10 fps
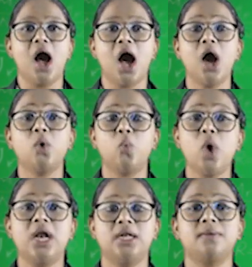
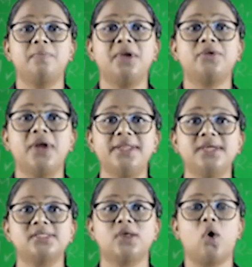R1 be
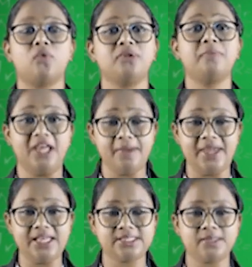radius of the bigger
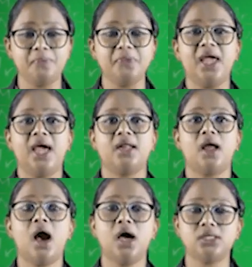base
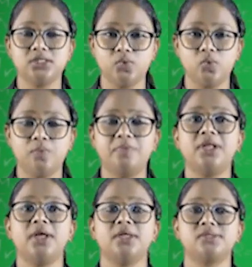and R2
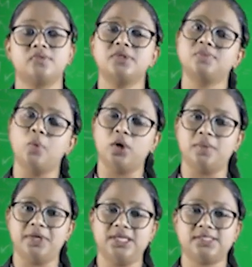be radius of the
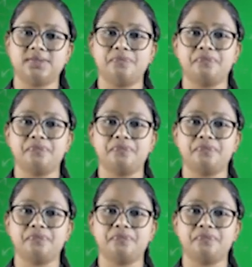smaller base.